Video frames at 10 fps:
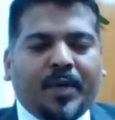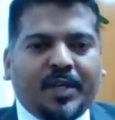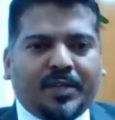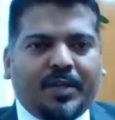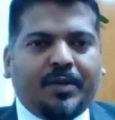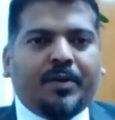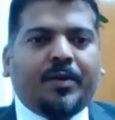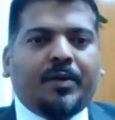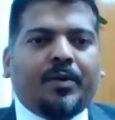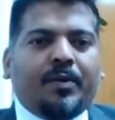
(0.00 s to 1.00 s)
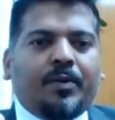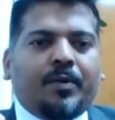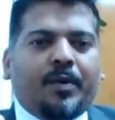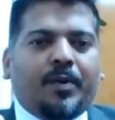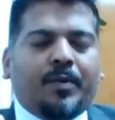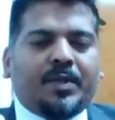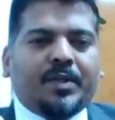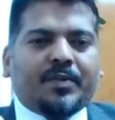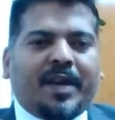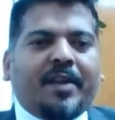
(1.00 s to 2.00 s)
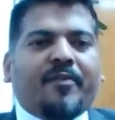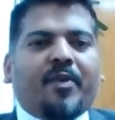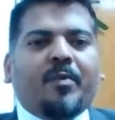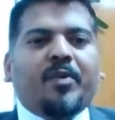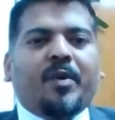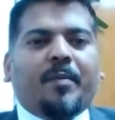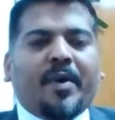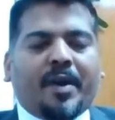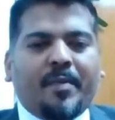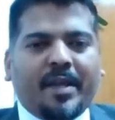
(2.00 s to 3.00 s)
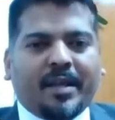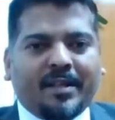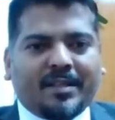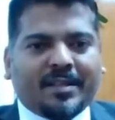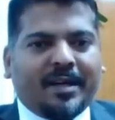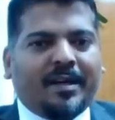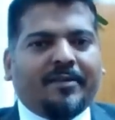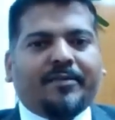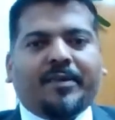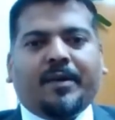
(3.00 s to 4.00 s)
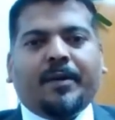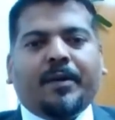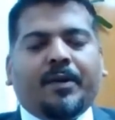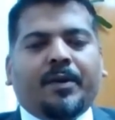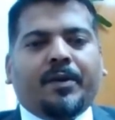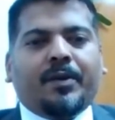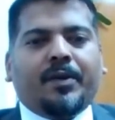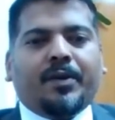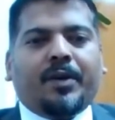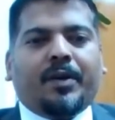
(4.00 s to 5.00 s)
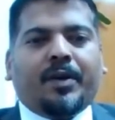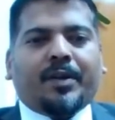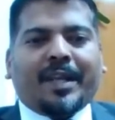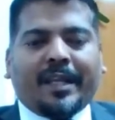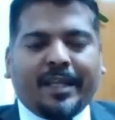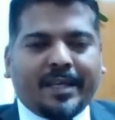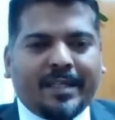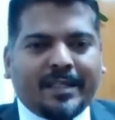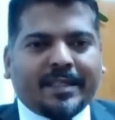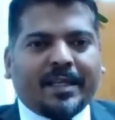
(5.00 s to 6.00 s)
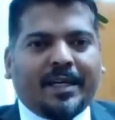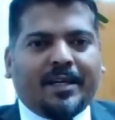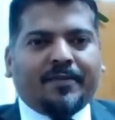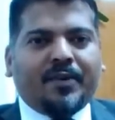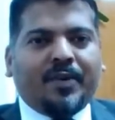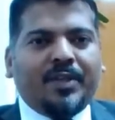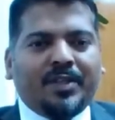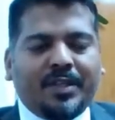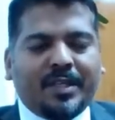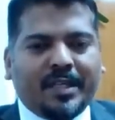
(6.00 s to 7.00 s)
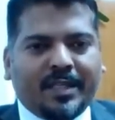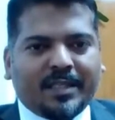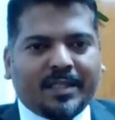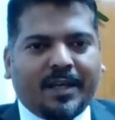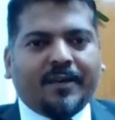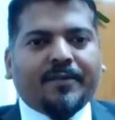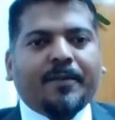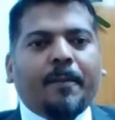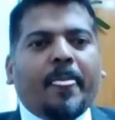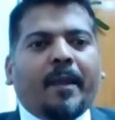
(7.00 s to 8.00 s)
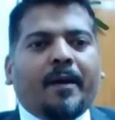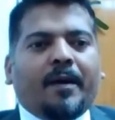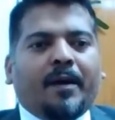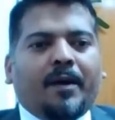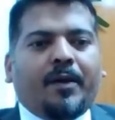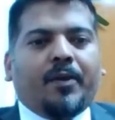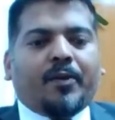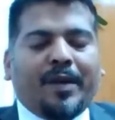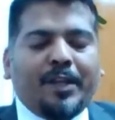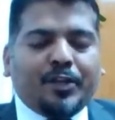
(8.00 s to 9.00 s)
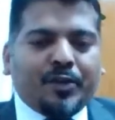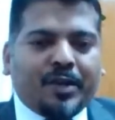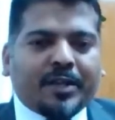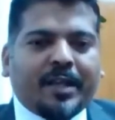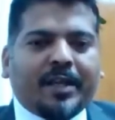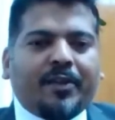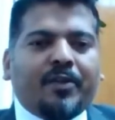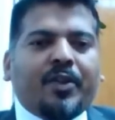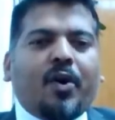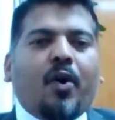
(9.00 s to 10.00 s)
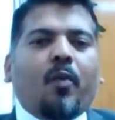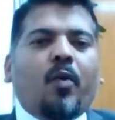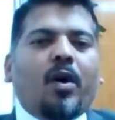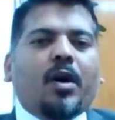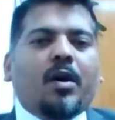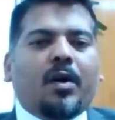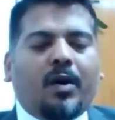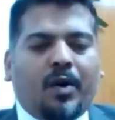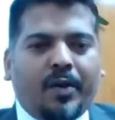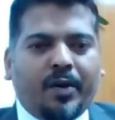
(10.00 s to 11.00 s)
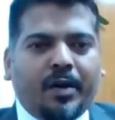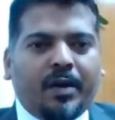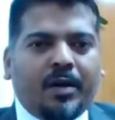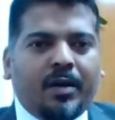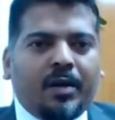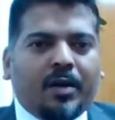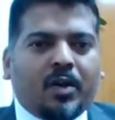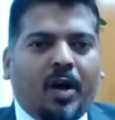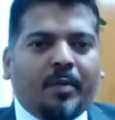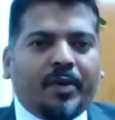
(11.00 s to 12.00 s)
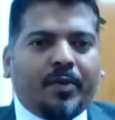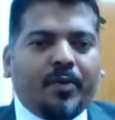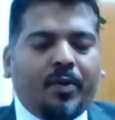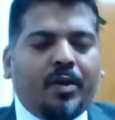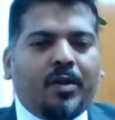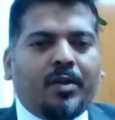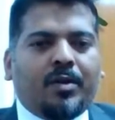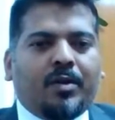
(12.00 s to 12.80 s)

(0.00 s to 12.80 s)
patient, which is right from your paramedical staff, your technical staff, your engineering staff, to ensure that they all work on a common goal.